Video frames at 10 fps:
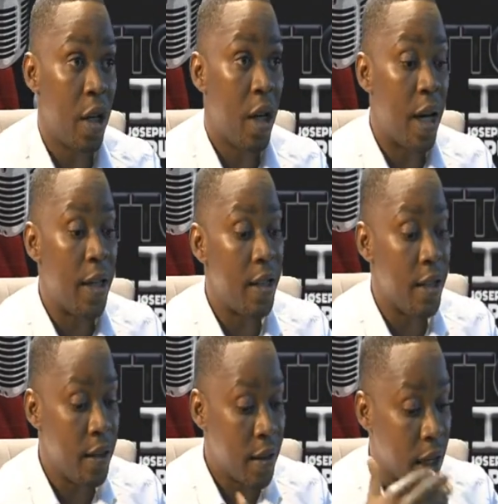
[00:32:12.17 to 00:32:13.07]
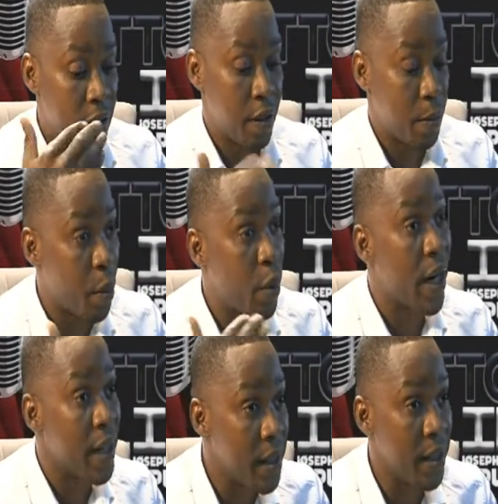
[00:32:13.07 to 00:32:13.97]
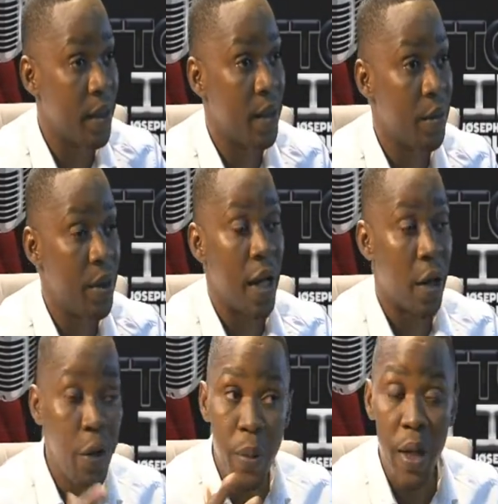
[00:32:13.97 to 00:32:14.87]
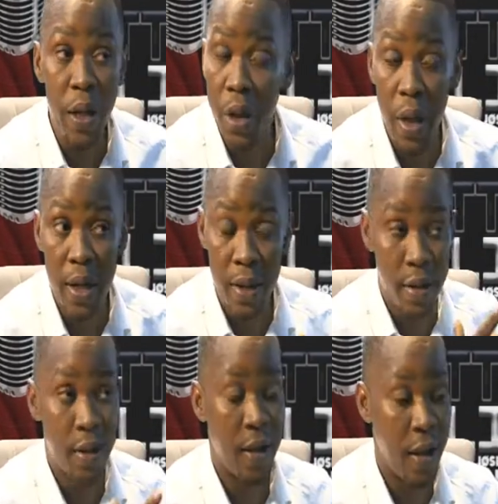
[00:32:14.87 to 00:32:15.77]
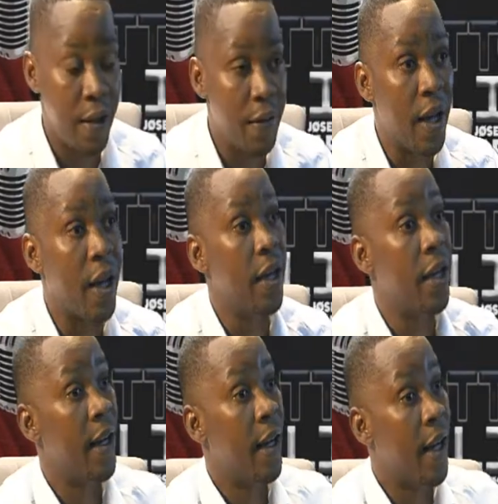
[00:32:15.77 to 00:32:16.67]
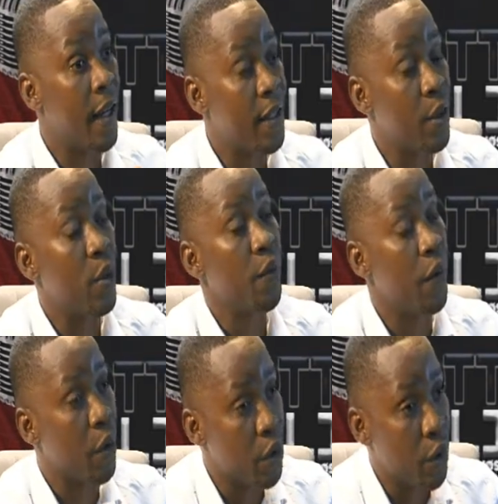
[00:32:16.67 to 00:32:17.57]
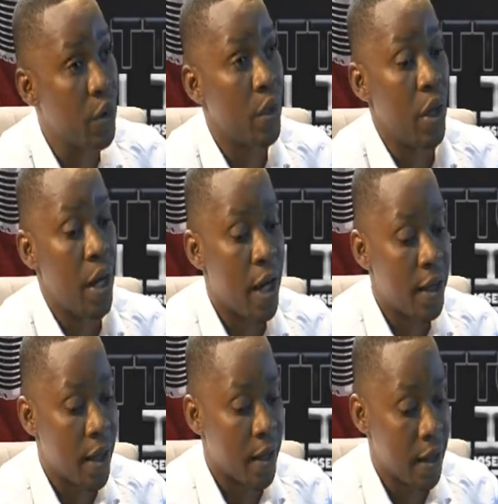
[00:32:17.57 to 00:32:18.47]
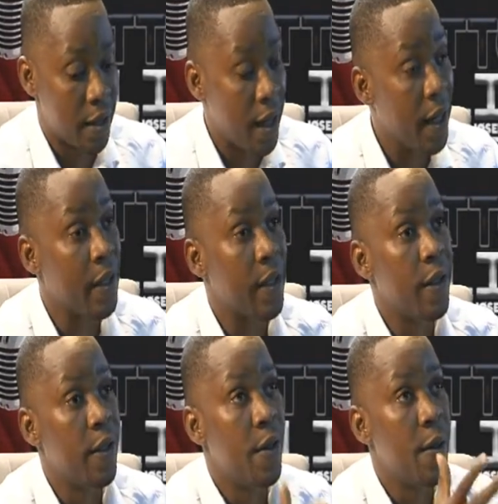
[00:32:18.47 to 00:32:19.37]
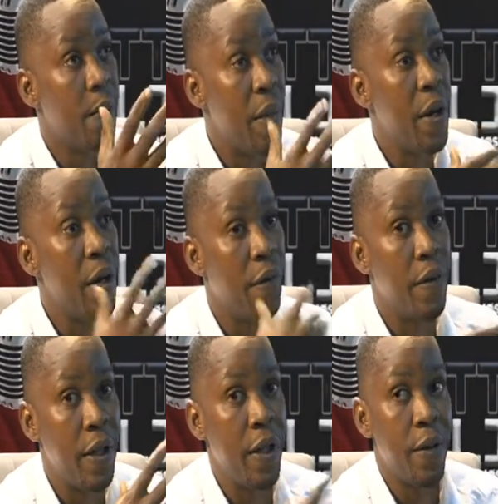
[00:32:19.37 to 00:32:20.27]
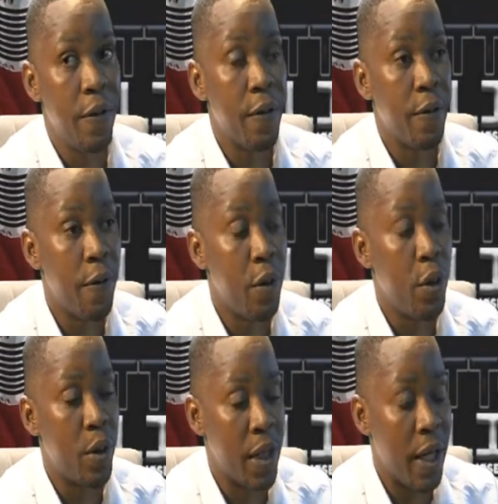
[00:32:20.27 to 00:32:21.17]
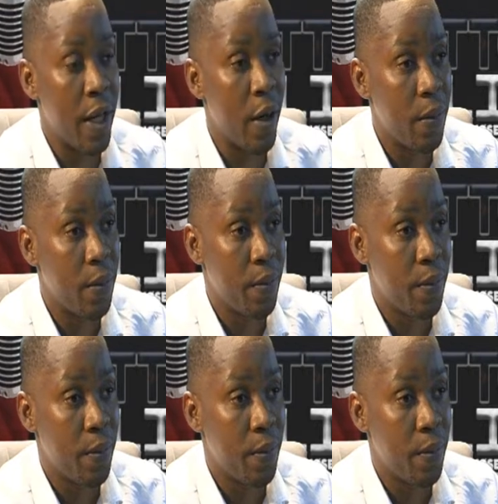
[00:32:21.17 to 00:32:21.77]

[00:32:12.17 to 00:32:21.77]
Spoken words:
and as it progresses with accumulation, as the liver has its own function, and as I said, many of the food you take up,